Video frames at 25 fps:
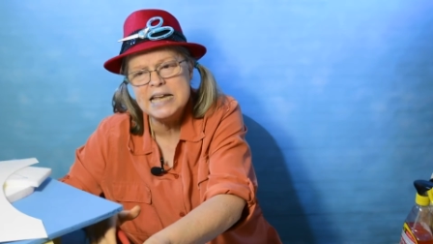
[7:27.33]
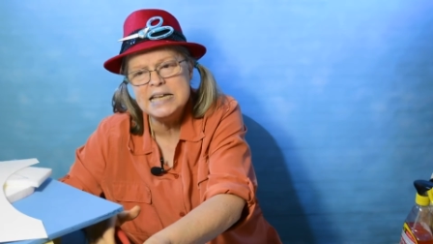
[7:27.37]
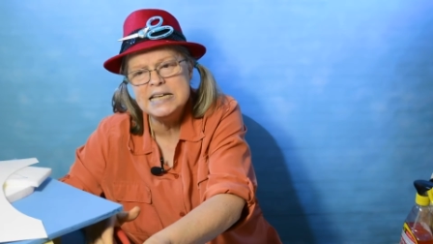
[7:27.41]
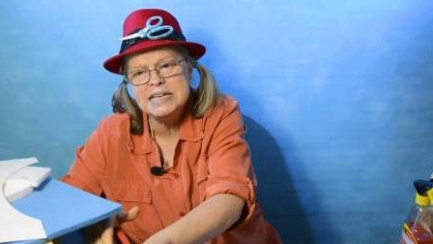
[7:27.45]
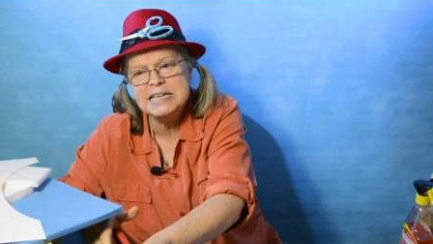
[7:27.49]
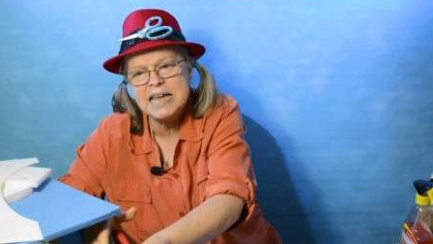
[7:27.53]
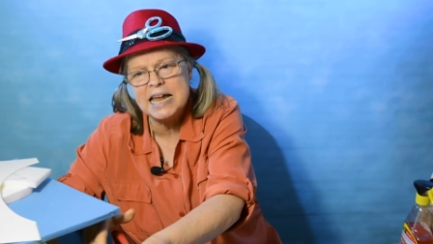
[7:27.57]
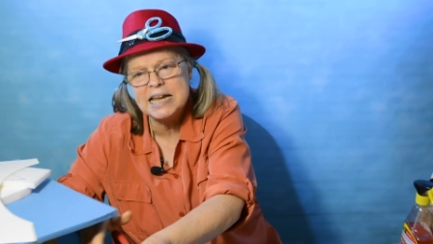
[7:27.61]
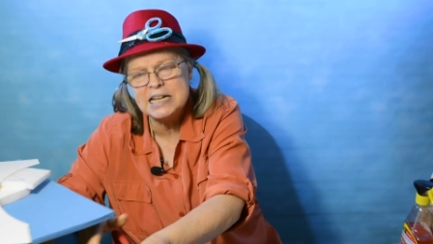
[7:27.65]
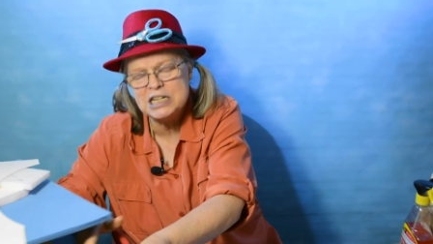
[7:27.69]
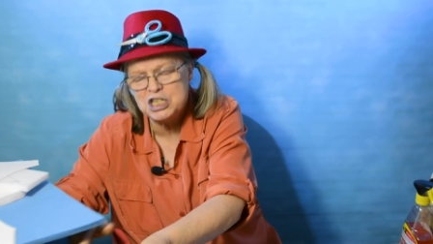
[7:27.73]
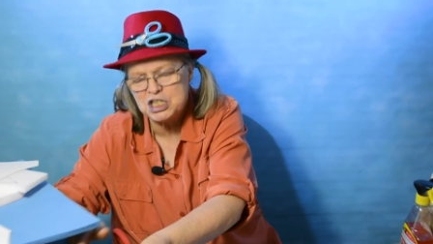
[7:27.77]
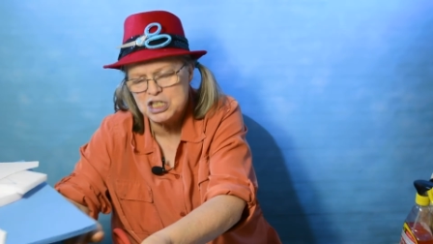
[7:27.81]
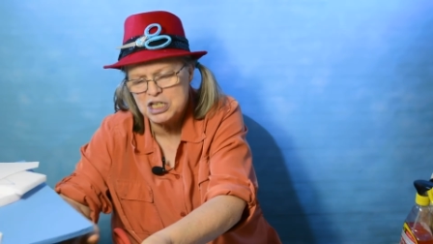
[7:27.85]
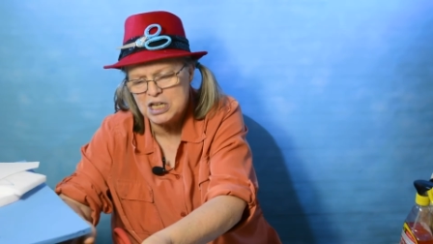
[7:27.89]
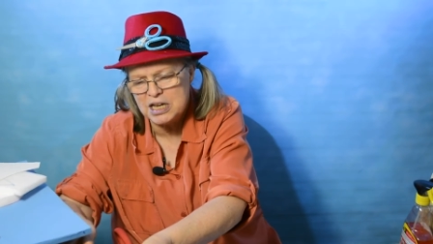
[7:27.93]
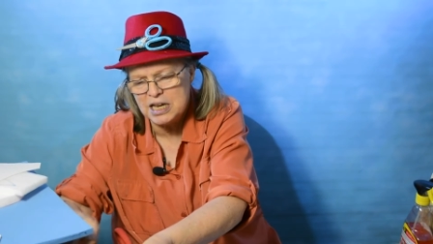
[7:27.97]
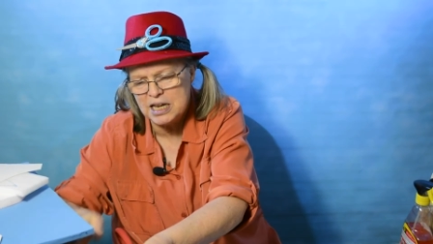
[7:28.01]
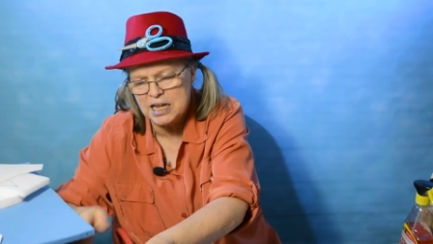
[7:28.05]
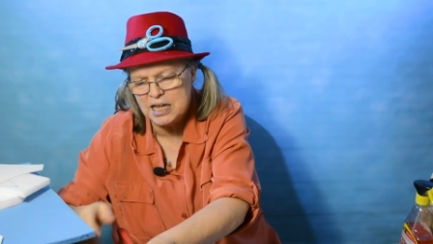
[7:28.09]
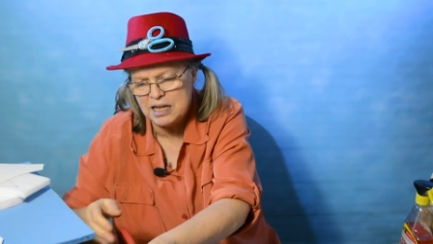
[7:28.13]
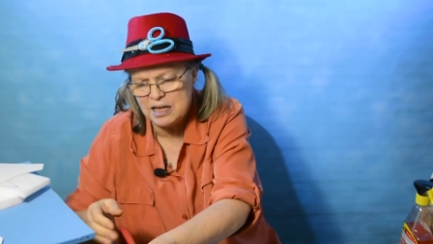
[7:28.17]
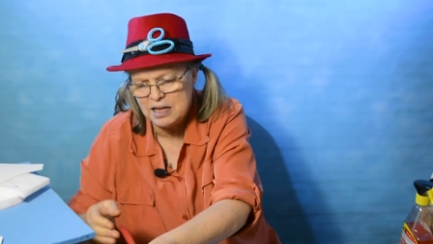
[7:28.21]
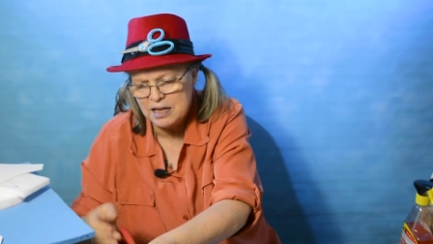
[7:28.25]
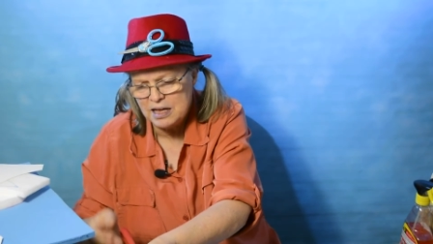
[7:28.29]

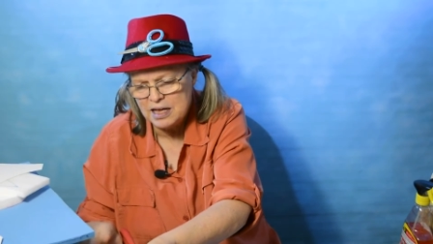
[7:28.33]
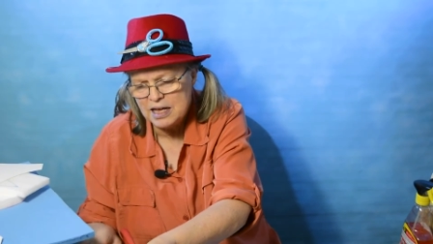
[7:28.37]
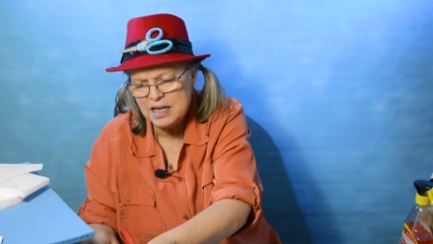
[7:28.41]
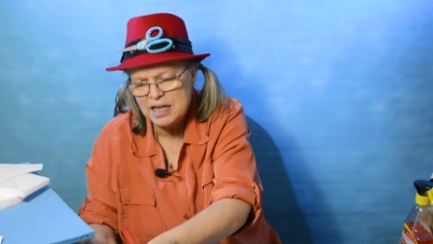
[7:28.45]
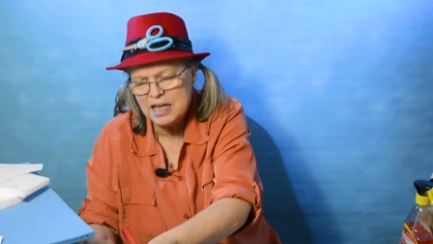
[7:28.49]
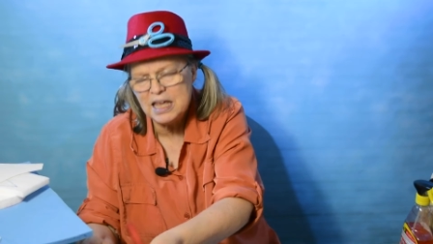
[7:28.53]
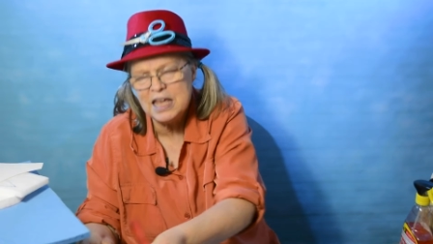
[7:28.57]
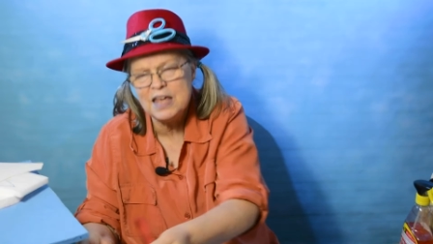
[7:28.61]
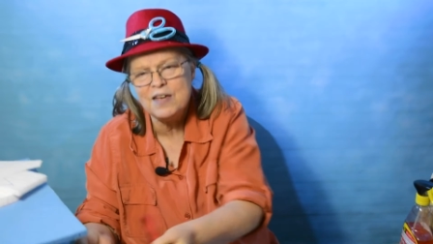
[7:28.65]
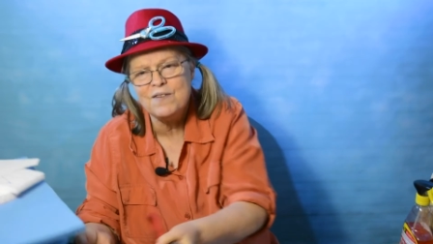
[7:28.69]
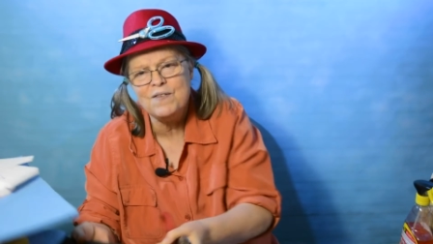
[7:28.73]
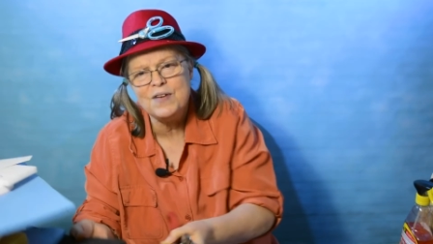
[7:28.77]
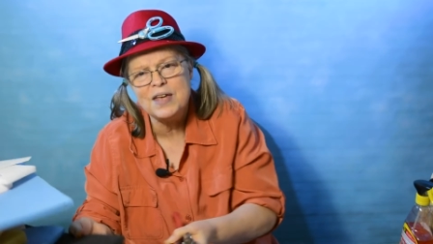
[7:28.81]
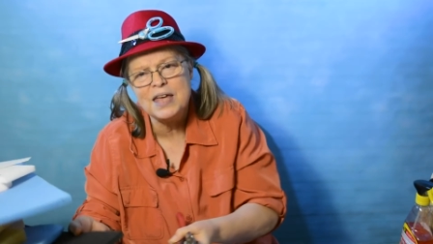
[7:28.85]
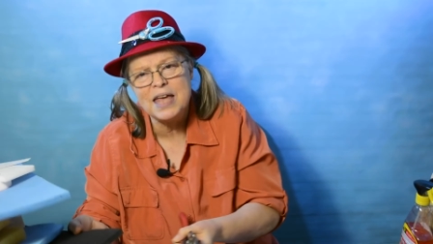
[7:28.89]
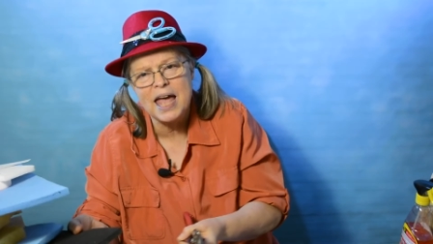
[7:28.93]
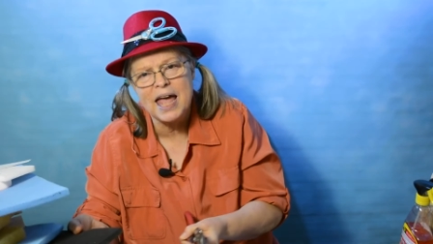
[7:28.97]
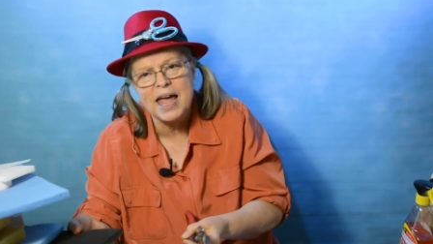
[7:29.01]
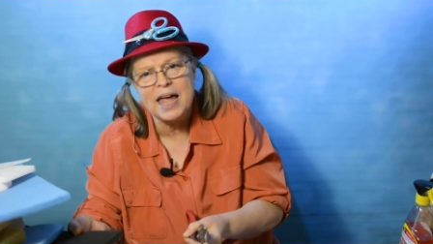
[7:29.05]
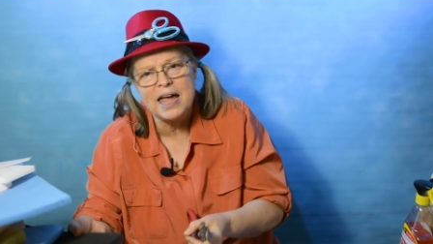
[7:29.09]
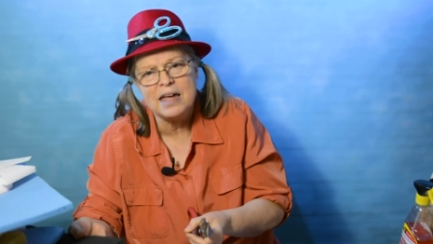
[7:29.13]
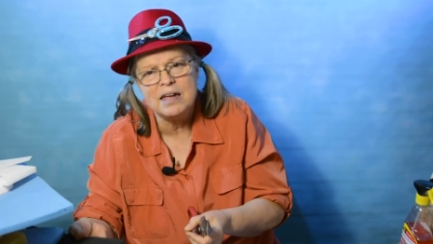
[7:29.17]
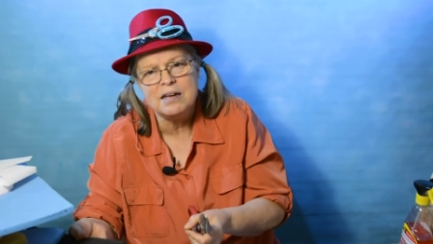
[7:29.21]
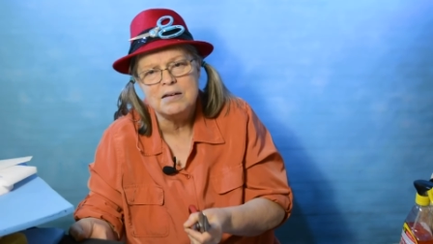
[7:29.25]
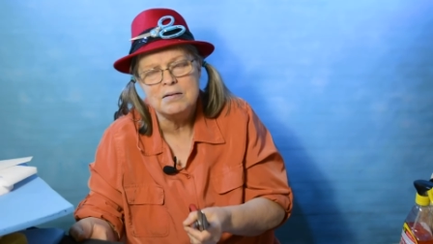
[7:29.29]
density
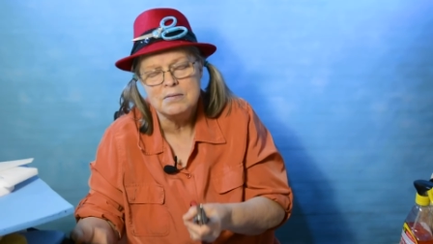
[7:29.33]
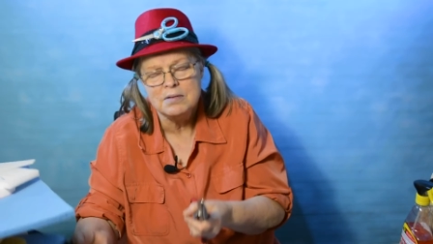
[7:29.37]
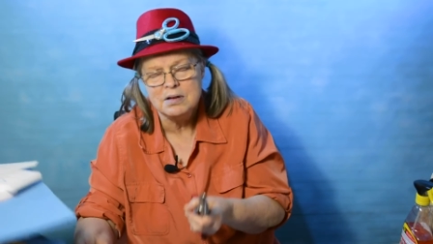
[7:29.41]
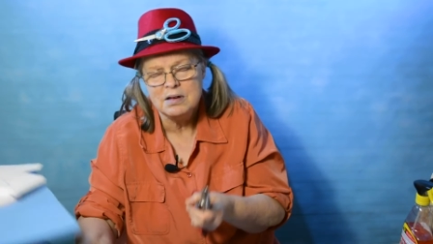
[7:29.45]
EVA.